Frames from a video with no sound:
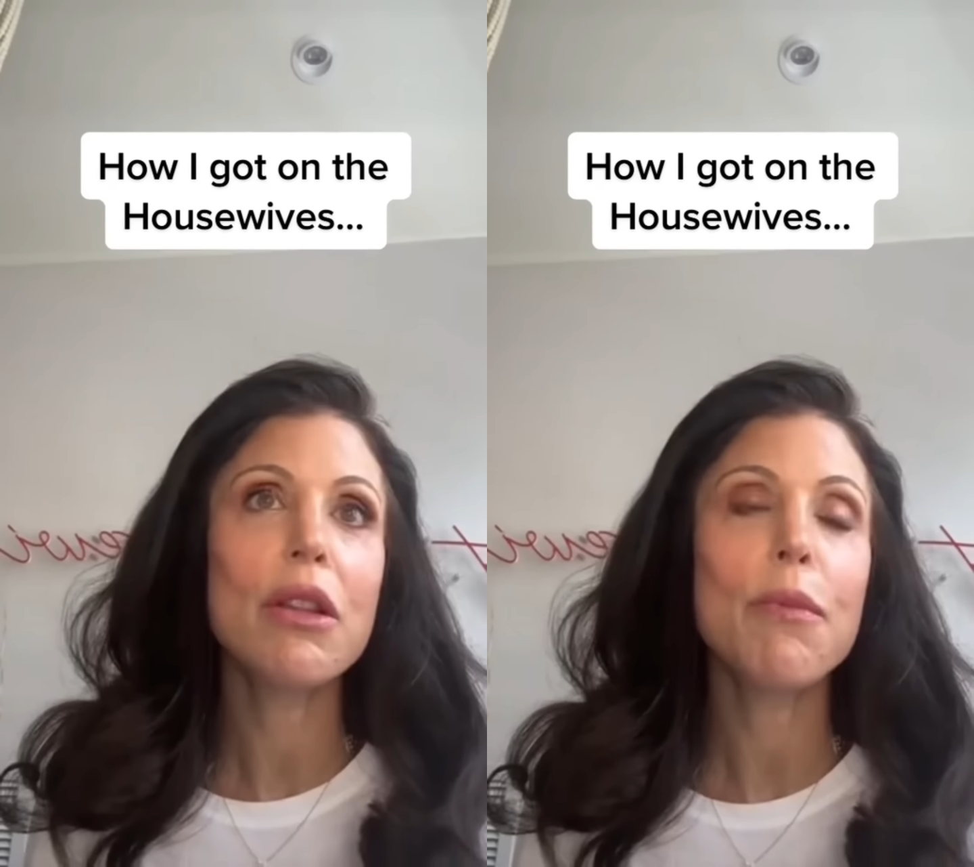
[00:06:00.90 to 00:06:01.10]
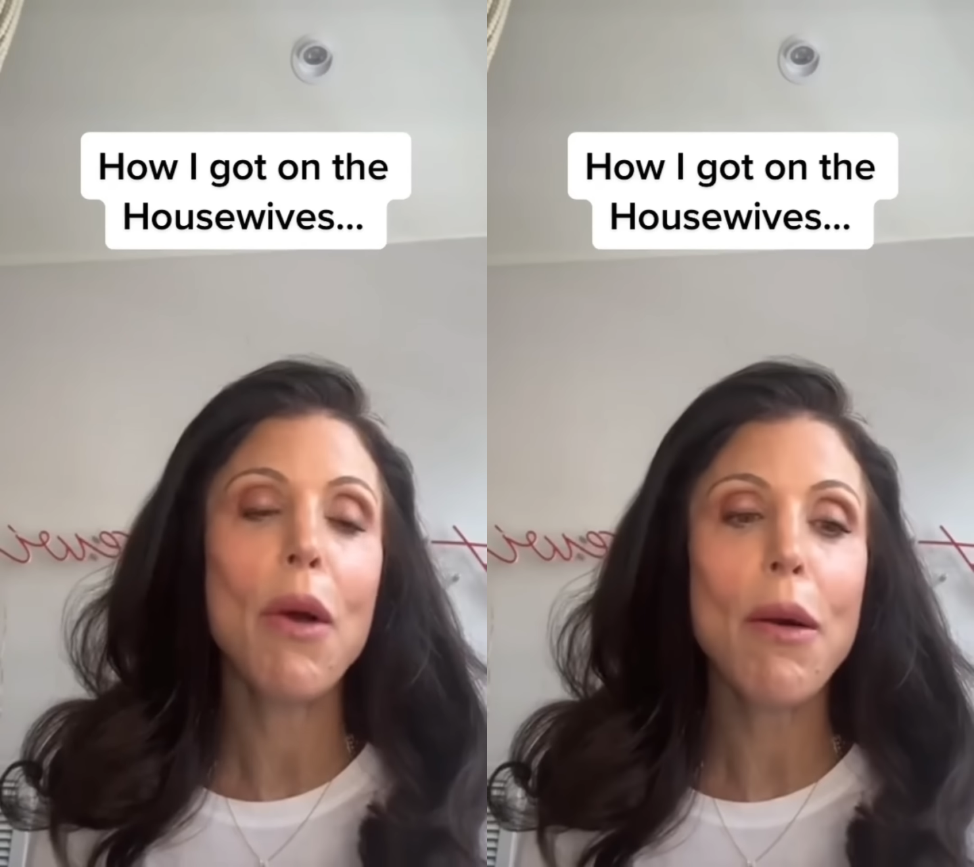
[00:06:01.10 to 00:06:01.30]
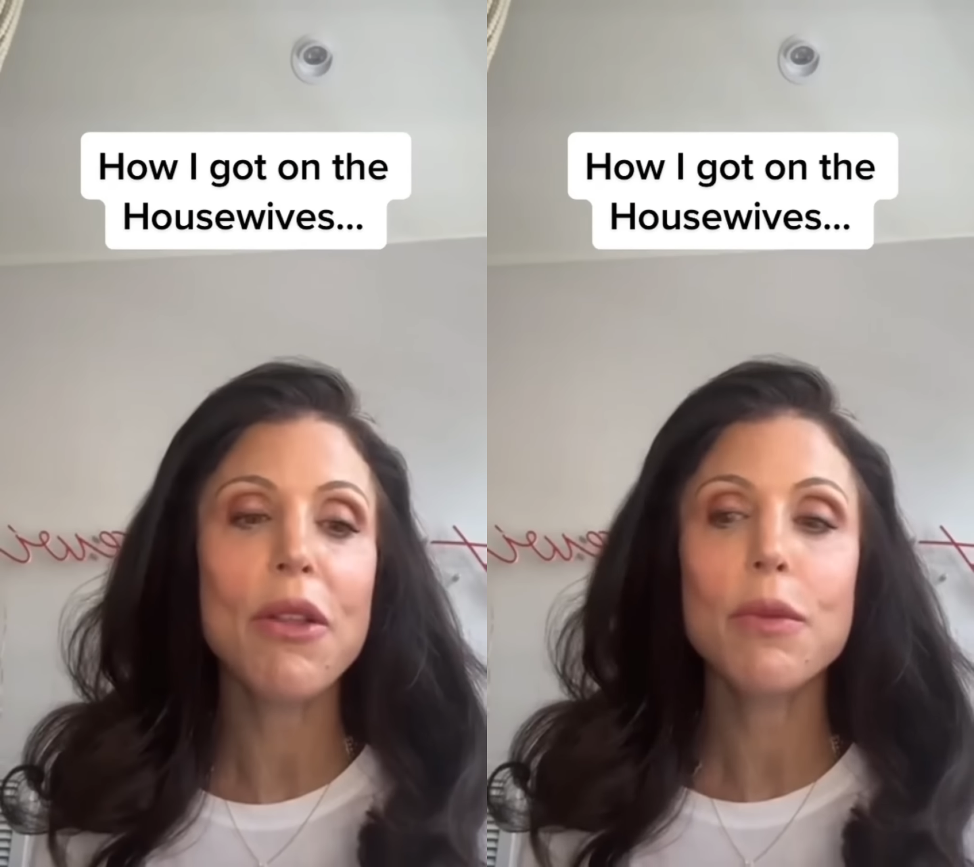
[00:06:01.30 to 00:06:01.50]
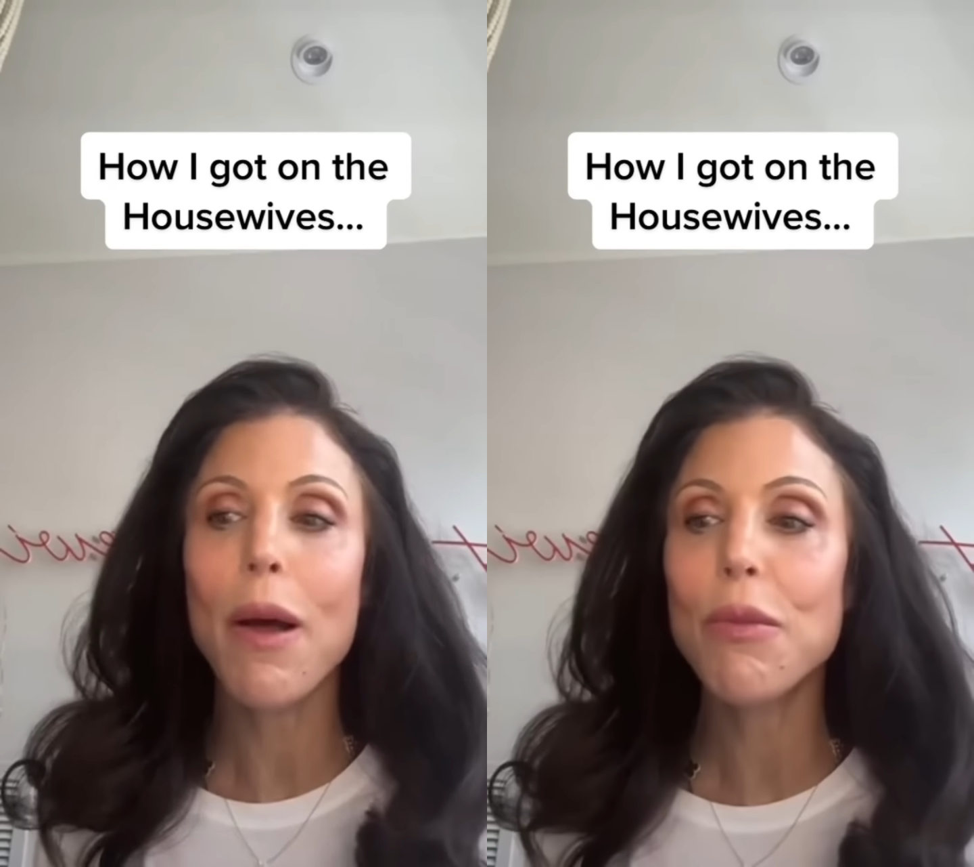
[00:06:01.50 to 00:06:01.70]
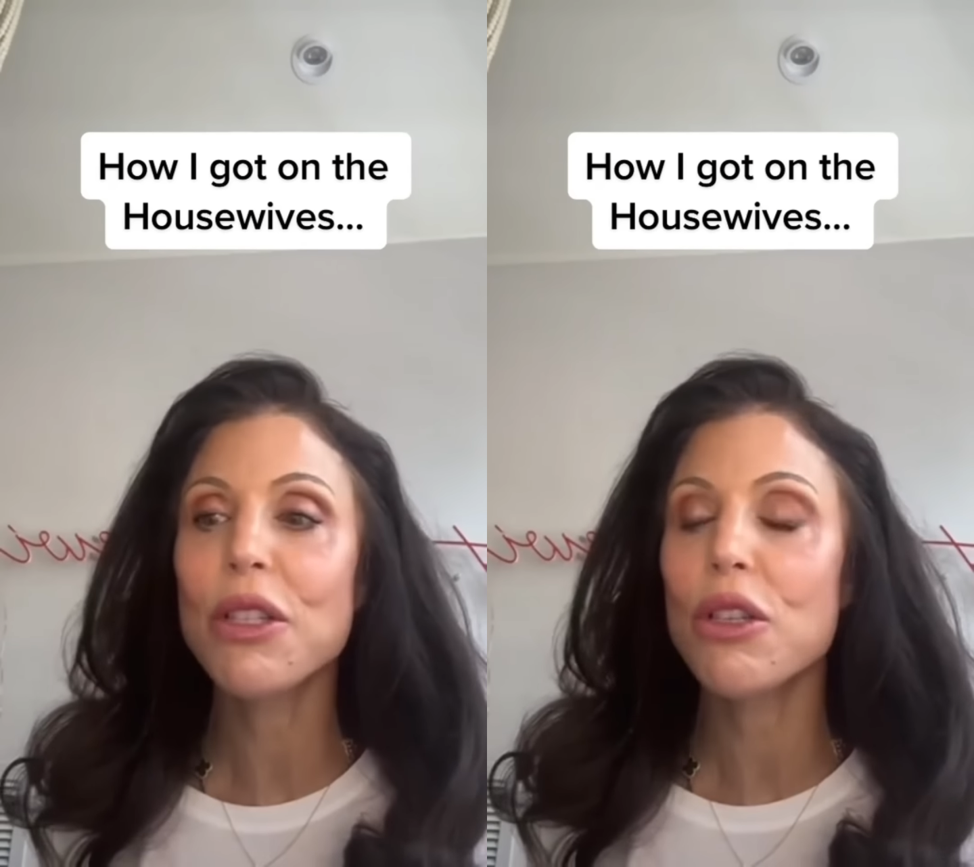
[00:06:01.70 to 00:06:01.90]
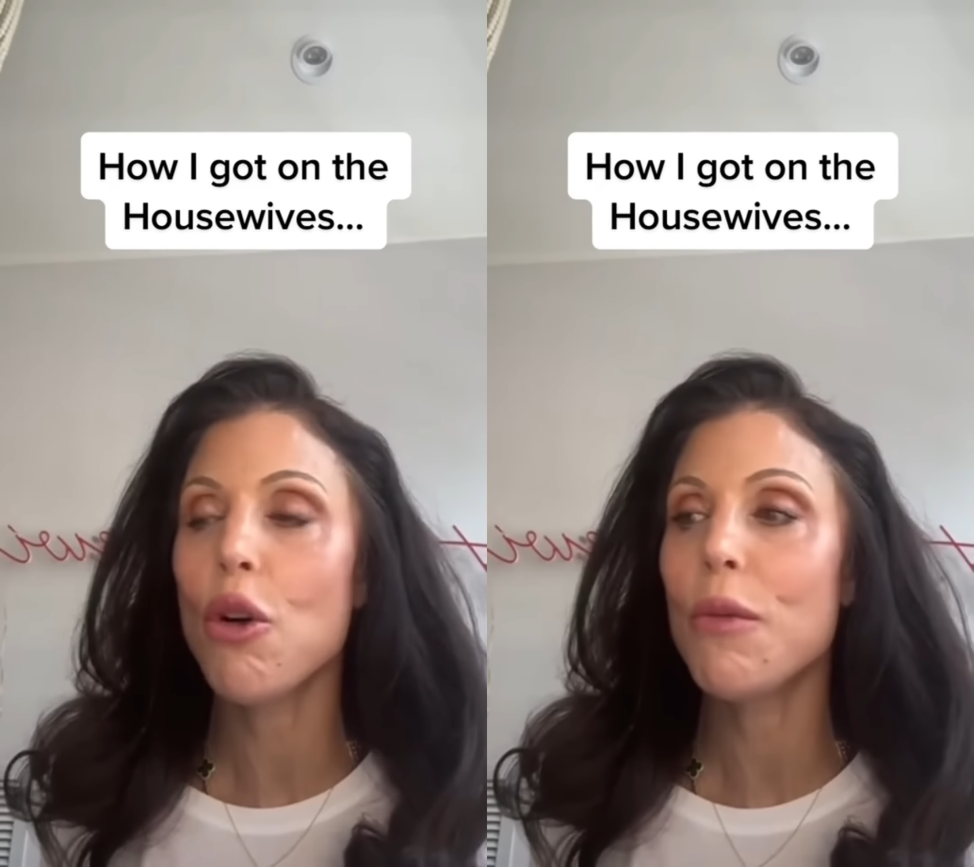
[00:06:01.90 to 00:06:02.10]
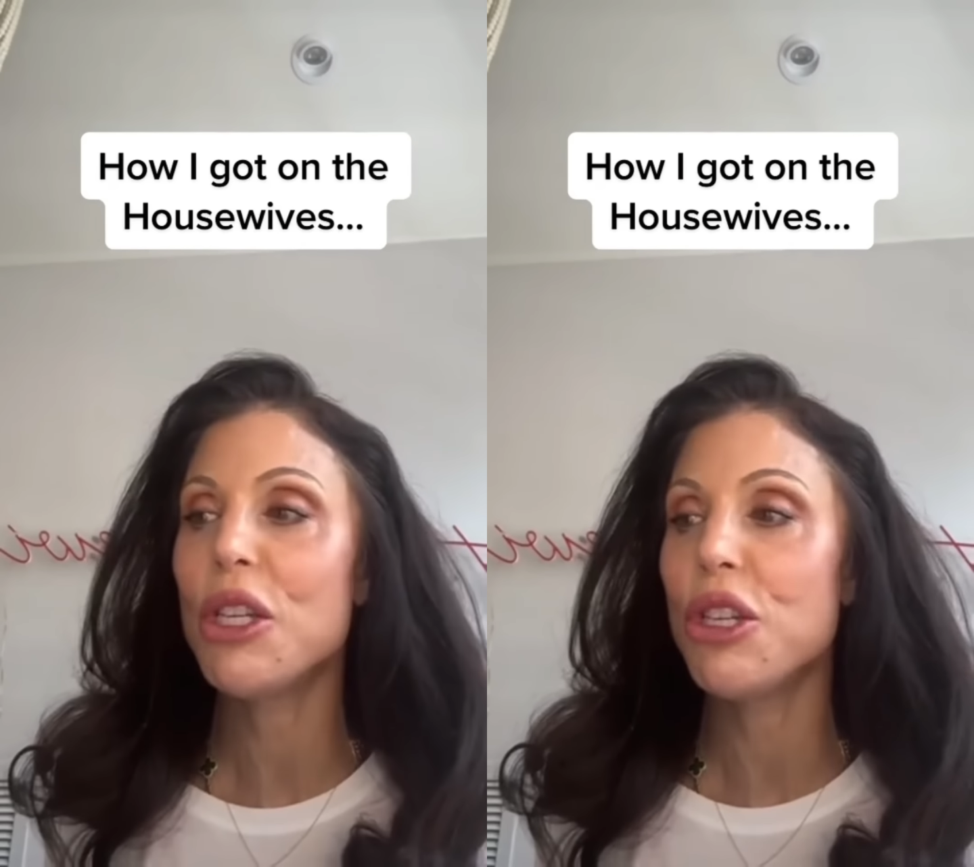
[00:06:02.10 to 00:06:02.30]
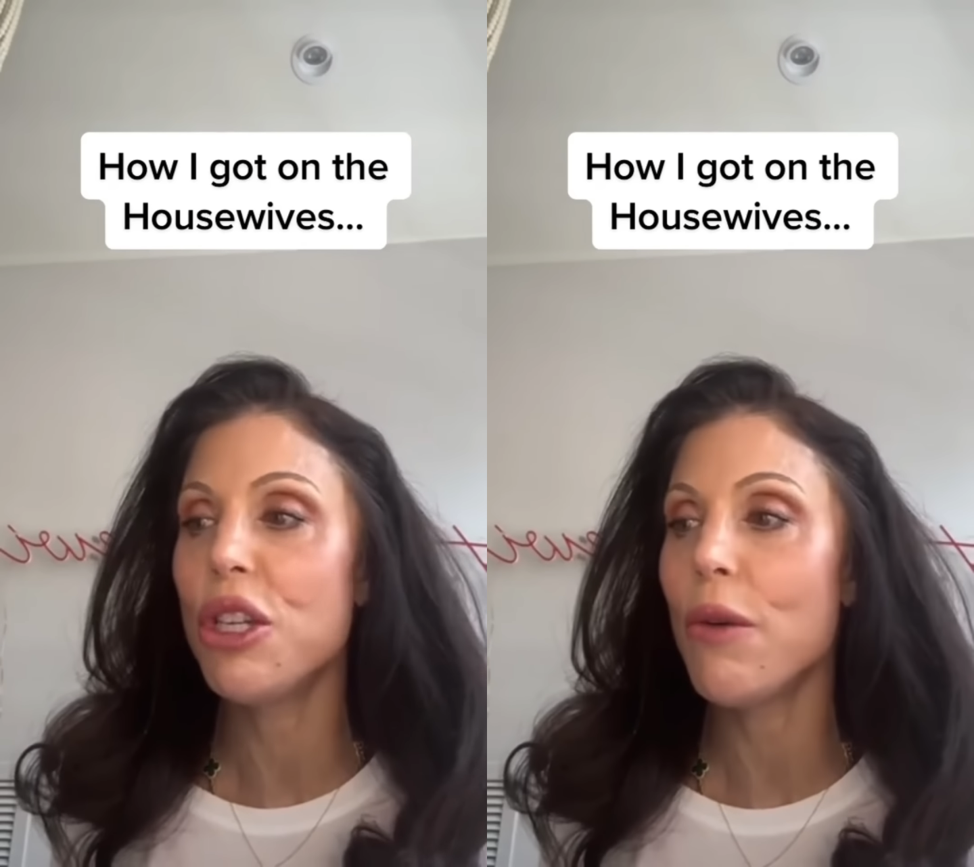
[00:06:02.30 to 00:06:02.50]
This publicist told me
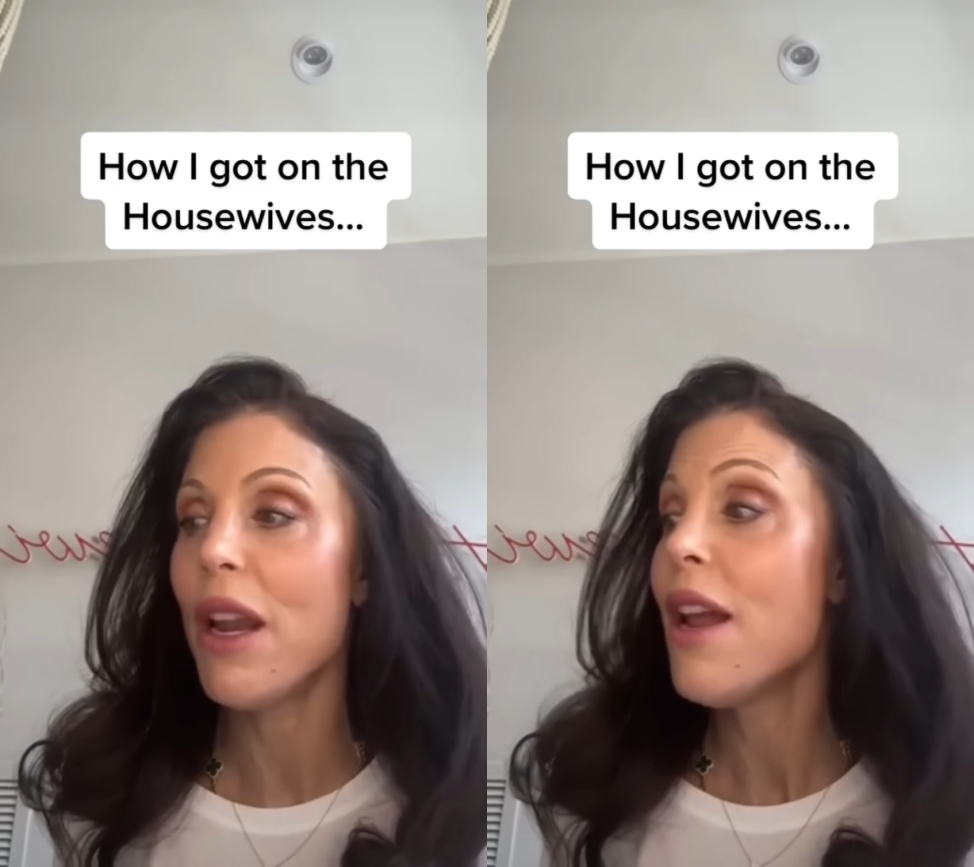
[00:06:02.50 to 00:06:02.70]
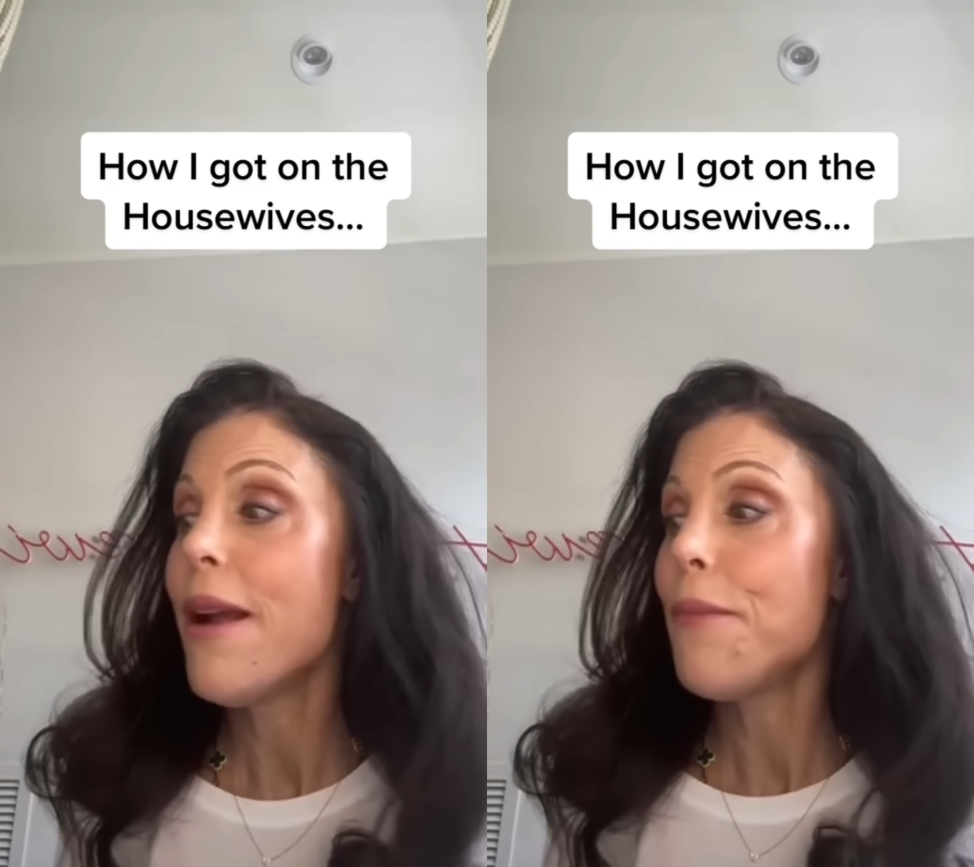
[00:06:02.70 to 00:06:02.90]
to do it,